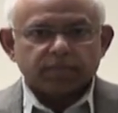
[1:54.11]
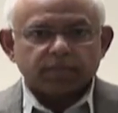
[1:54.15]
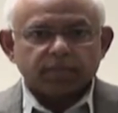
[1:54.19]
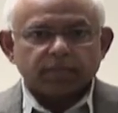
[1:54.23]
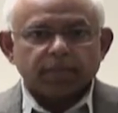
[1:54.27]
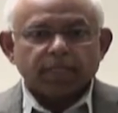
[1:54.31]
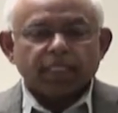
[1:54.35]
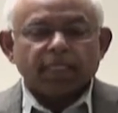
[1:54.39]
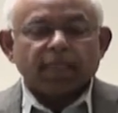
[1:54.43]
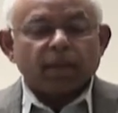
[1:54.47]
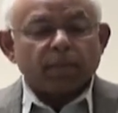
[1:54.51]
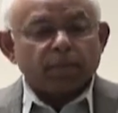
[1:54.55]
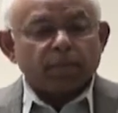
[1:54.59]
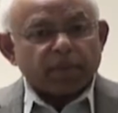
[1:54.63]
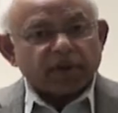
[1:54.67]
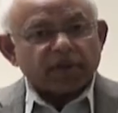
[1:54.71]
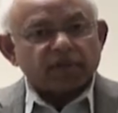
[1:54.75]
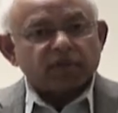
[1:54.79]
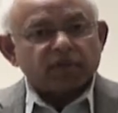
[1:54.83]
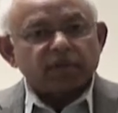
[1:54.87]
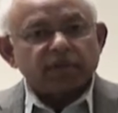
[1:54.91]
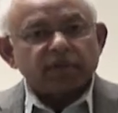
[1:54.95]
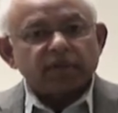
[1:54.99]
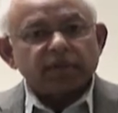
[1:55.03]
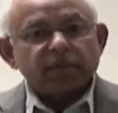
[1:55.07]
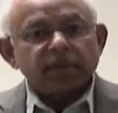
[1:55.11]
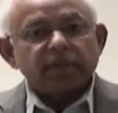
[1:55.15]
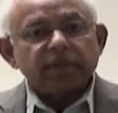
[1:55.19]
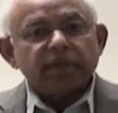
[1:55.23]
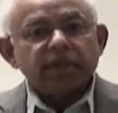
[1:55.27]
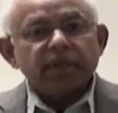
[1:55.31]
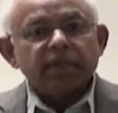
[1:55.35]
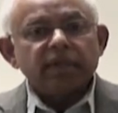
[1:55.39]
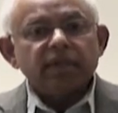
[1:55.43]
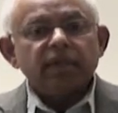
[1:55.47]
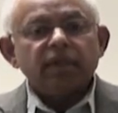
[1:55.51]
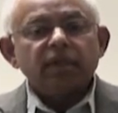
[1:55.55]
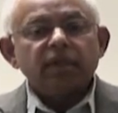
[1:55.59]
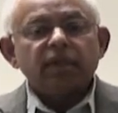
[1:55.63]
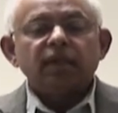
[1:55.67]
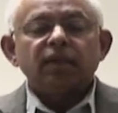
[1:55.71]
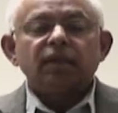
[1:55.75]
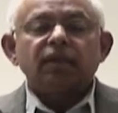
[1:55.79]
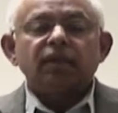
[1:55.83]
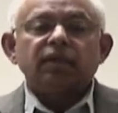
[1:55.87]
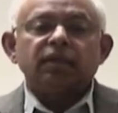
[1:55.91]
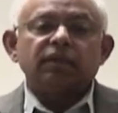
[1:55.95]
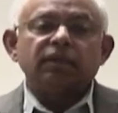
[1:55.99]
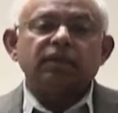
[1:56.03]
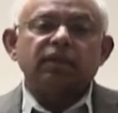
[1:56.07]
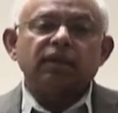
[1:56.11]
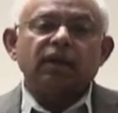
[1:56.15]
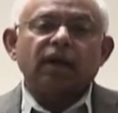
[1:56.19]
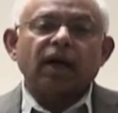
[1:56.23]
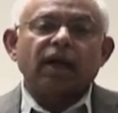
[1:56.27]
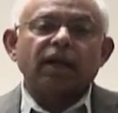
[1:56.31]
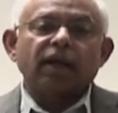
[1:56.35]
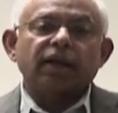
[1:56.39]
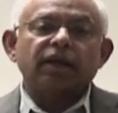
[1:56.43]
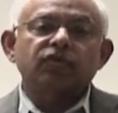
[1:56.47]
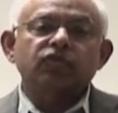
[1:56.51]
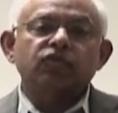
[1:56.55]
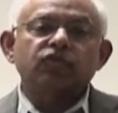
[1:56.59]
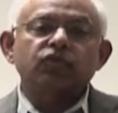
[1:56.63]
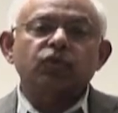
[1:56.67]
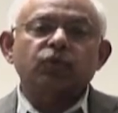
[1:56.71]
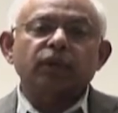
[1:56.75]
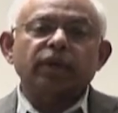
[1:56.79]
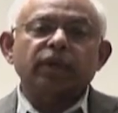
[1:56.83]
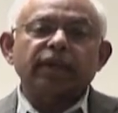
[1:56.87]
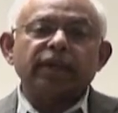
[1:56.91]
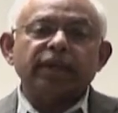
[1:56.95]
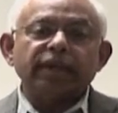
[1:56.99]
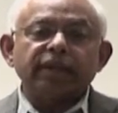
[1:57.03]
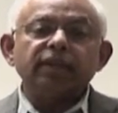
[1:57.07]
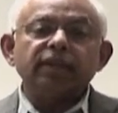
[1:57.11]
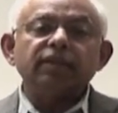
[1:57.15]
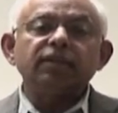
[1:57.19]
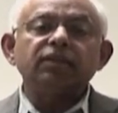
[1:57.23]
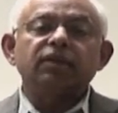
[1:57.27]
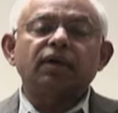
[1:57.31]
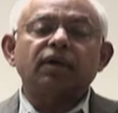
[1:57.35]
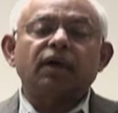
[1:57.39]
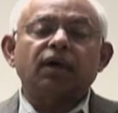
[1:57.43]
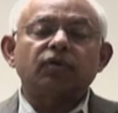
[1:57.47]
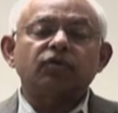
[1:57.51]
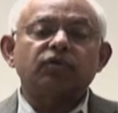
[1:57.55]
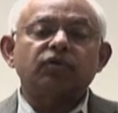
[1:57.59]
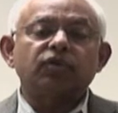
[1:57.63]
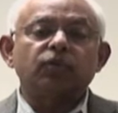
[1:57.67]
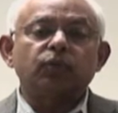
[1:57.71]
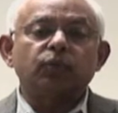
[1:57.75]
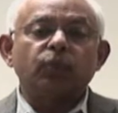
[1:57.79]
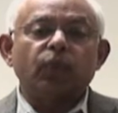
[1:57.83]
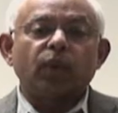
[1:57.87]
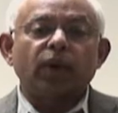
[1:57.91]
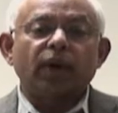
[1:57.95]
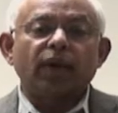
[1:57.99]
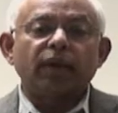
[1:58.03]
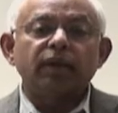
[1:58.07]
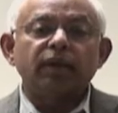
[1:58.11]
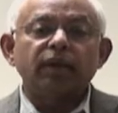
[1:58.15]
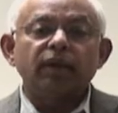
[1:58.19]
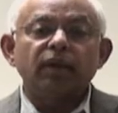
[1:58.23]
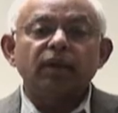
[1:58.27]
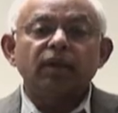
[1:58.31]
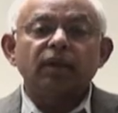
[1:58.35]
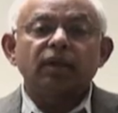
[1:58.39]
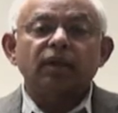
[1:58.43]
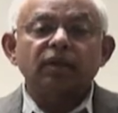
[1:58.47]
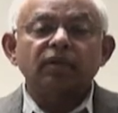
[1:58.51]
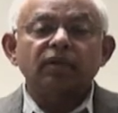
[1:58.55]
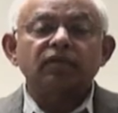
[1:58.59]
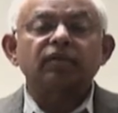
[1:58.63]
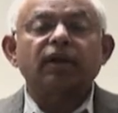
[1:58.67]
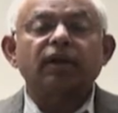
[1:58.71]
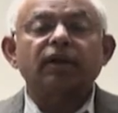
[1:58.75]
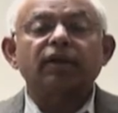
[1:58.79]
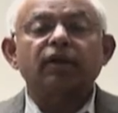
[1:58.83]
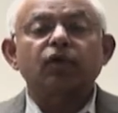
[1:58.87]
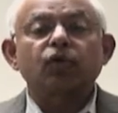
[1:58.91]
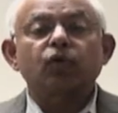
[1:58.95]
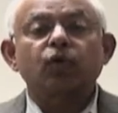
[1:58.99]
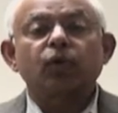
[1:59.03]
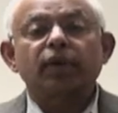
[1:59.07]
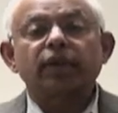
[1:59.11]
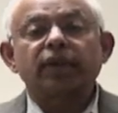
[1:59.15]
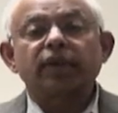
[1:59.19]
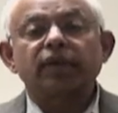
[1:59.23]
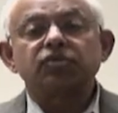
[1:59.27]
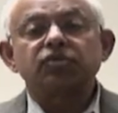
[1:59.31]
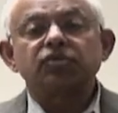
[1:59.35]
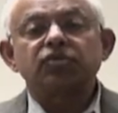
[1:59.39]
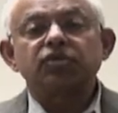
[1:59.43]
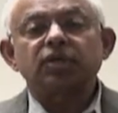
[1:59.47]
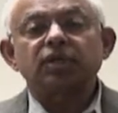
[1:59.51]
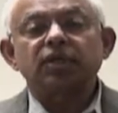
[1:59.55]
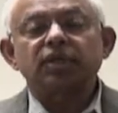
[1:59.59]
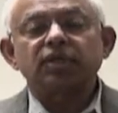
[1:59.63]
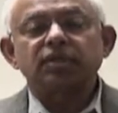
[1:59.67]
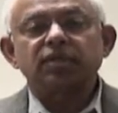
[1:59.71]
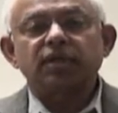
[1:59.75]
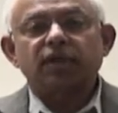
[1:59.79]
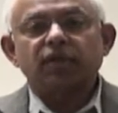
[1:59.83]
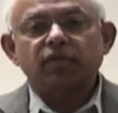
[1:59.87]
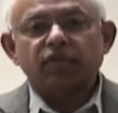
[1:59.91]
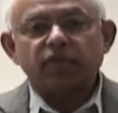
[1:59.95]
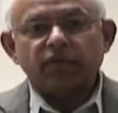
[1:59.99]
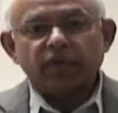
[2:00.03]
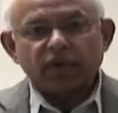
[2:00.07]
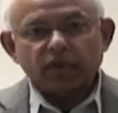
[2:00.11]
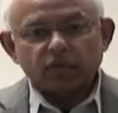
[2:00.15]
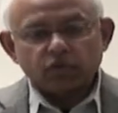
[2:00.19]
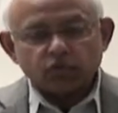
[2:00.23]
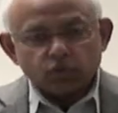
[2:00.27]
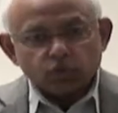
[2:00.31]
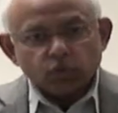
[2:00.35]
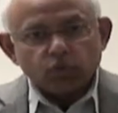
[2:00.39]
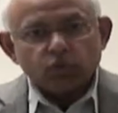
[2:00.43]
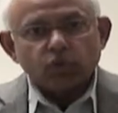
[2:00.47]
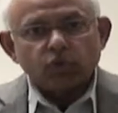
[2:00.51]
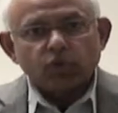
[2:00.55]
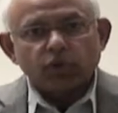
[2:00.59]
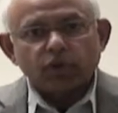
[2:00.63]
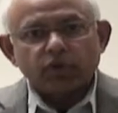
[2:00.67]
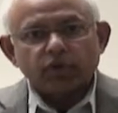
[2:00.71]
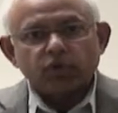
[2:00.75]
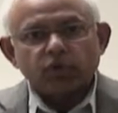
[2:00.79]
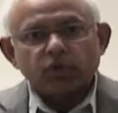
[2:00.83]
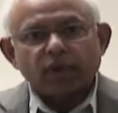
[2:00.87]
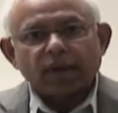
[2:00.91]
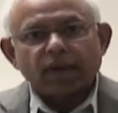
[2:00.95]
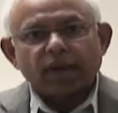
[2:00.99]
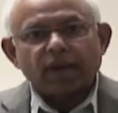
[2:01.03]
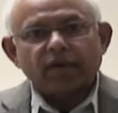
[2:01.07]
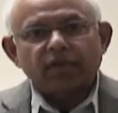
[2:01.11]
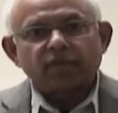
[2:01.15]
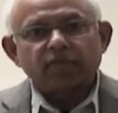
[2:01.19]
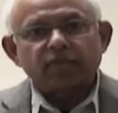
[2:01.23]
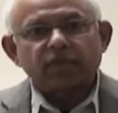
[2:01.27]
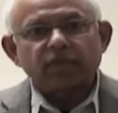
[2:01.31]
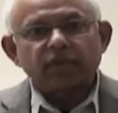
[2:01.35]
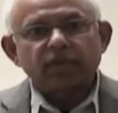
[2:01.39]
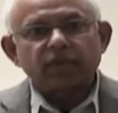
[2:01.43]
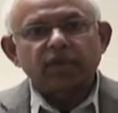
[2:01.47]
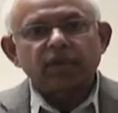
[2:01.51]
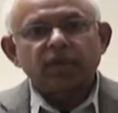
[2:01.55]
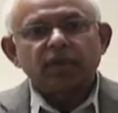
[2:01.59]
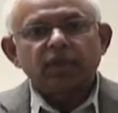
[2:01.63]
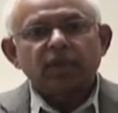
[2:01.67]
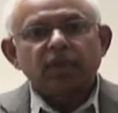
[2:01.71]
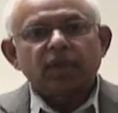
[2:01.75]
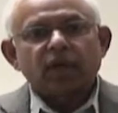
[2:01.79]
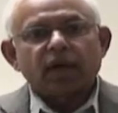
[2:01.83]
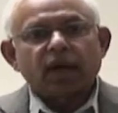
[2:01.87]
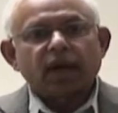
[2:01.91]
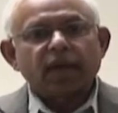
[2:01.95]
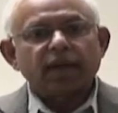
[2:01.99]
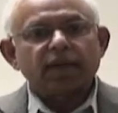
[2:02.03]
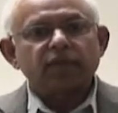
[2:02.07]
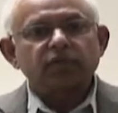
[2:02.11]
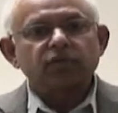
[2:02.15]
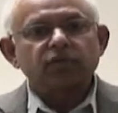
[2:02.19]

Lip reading: Presently, the ISO 18001 is undergoing a change, and we are soon going to have the ISO